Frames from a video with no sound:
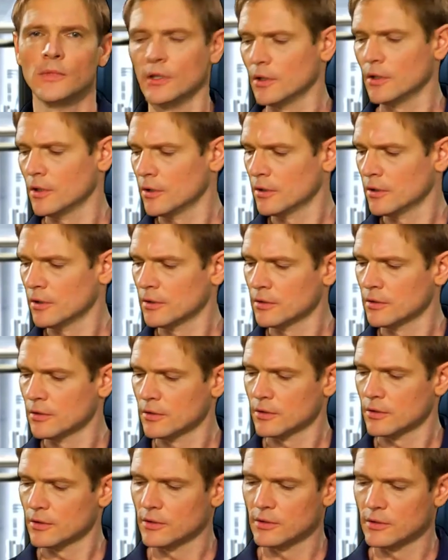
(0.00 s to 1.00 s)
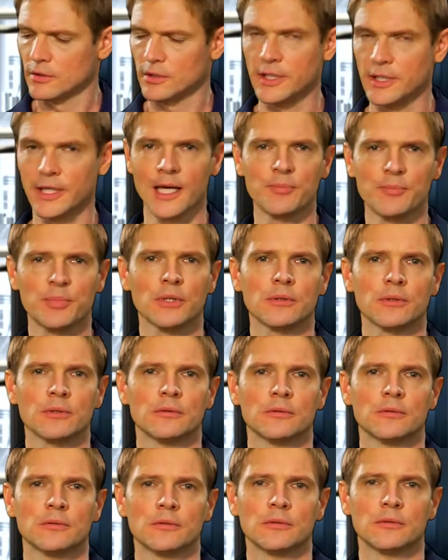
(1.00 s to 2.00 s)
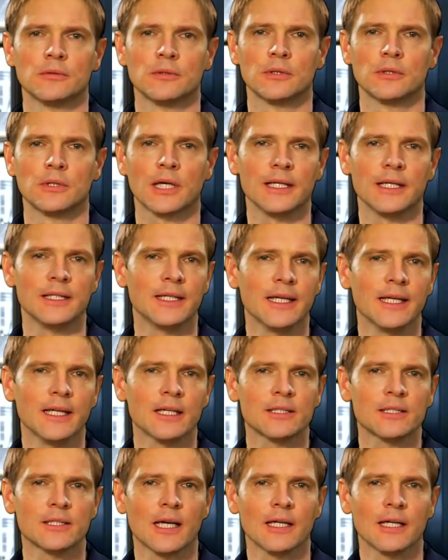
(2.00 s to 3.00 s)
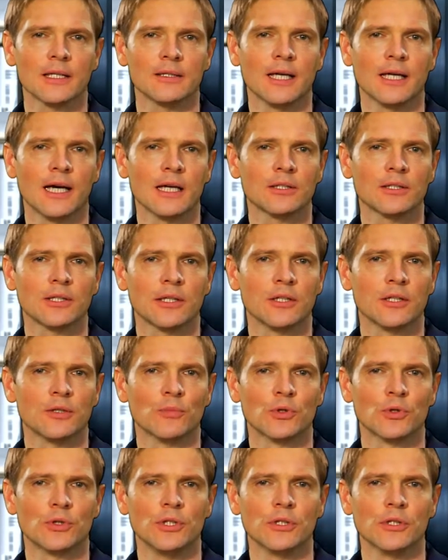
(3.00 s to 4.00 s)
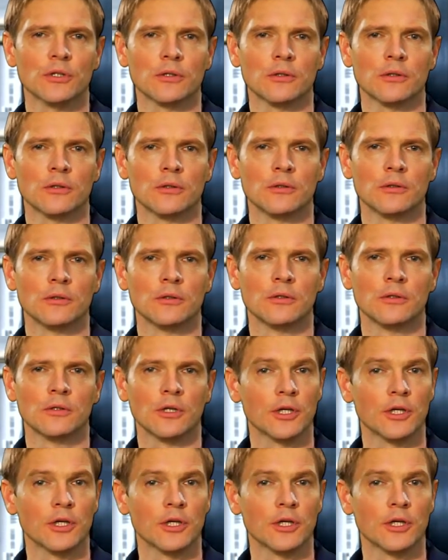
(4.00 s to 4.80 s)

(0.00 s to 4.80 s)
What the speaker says: to the network cover. I can retrofit this cover at any time.